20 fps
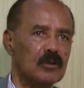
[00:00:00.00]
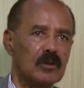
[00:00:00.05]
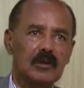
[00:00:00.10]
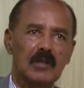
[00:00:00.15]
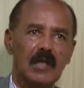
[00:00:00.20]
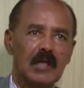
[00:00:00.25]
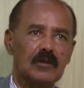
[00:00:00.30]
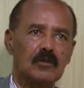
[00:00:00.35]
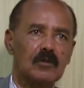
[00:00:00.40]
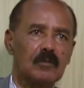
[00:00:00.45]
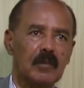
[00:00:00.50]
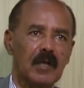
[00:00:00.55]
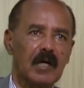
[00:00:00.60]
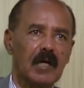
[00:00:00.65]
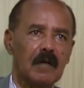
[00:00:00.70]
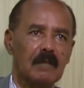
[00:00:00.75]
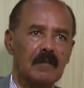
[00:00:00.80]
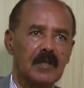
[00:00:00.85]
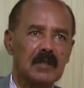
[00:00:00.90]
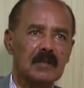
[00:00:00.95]
It has to
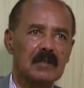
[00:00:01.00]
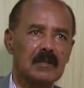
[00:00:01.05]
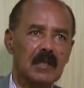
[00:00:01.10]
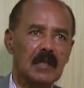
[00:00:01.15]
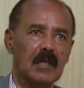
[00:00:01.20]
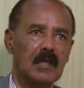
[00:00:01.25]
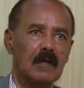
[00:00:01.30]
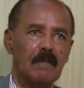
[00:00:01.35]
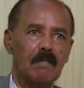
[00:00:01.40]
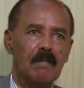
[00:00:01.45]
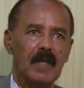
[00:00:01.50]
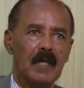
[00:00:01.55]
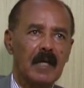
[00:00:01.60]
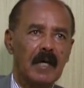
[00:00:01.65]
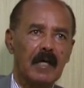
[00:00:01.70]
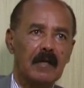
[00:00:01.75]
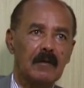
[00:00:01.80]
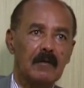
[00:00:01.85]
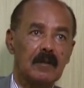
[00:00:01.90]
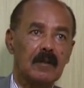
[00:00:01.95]
become history,
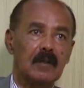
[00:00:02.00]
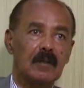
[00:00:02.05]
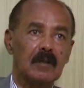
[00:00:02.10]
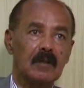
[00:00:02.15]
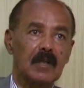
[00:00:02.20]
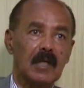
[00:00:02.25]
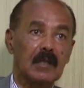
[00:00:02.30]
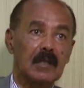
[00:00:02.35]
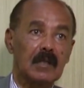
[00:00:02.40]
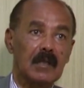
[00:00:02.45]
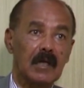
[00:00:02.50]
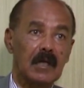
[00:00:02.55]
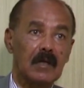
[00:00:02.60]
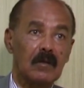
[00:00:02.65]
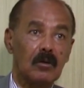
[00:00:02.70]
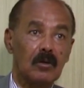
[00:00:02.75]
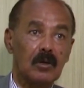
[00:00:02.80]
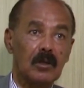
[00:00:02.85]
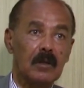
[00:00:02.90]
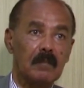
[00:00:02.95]
and that can
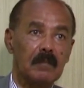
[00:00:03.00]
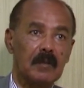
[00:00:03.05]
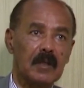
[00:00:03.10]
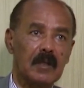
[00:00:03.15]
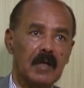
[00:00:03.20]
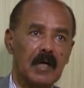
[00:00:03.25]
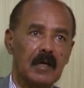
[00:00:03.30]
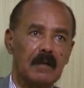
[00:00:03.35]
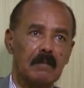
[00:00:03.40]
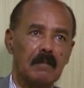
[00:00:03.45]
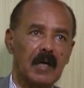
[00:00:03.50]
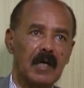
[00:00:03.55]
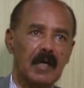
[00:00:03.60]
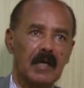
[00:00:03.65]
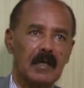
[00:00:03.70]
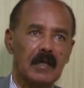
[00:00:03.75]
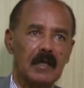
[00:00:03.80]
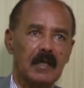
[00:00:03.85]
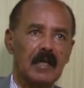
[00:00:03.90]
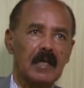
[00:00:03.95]
only be done
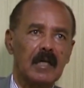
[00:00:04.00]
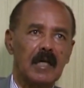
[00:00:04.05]
by